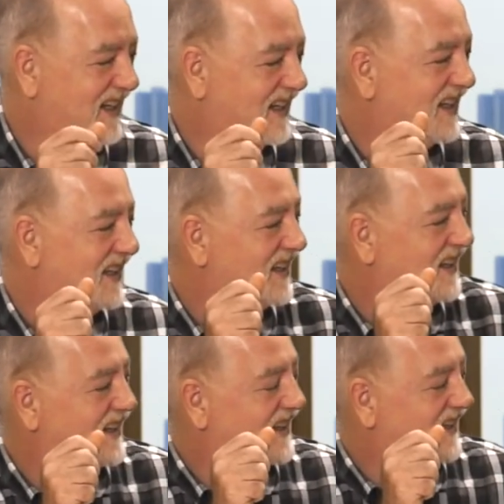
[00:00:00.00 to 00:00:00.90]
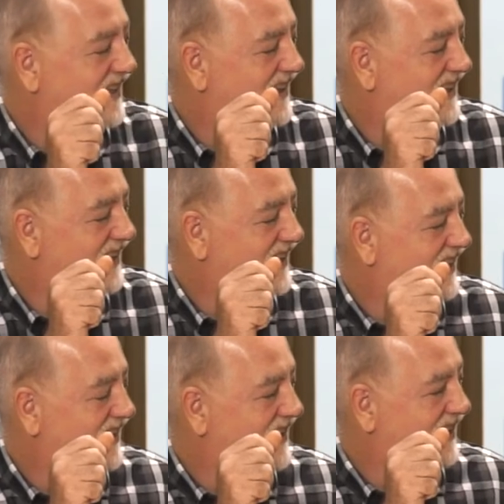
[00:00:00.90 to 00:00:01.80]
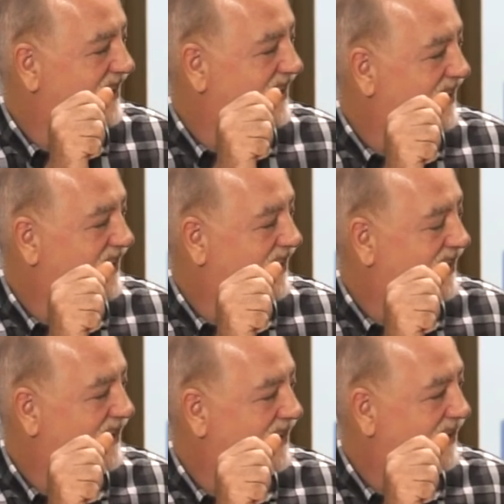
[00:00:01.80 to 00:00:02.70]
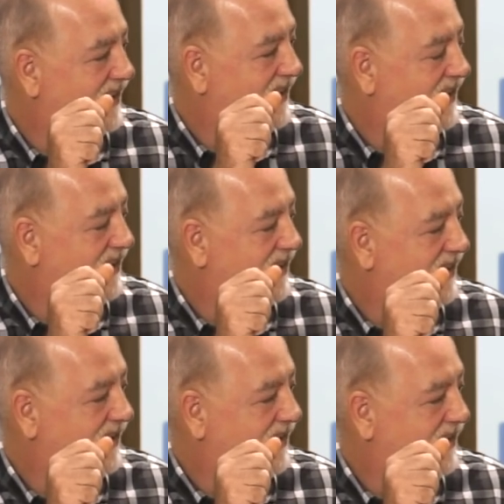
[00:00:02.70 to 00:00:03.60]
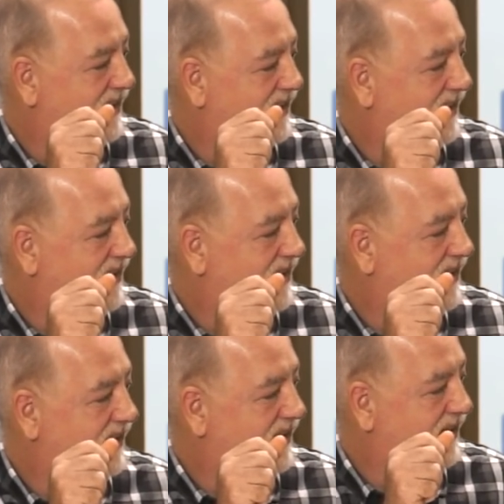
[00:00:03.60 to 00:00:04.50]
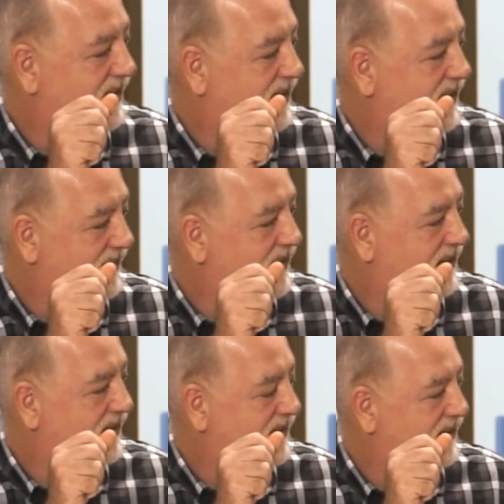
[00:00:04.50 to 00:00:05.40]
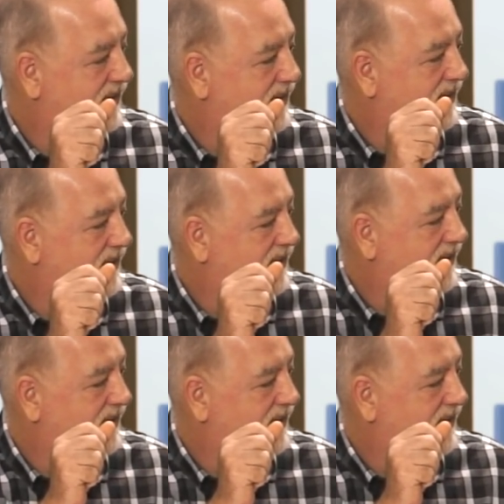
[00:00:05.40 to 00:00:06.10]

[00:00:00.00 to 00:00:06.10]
This person isn't speaking.